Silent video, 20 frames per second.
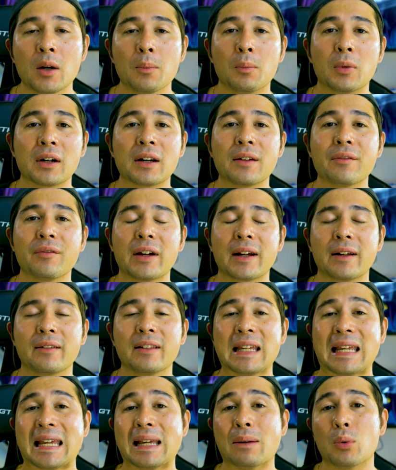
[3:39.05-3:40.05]
More than
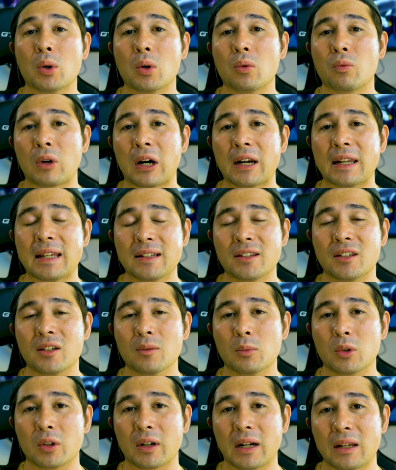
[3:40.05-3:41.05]
likely, it will run into
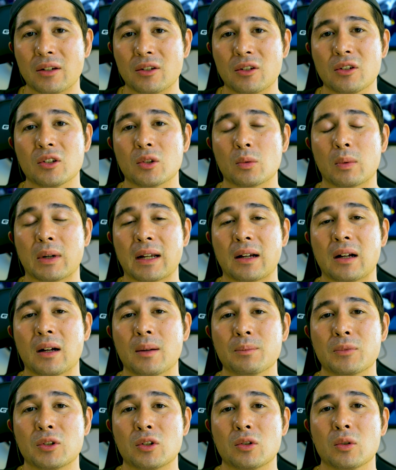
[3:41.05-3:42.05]
more issues when it comes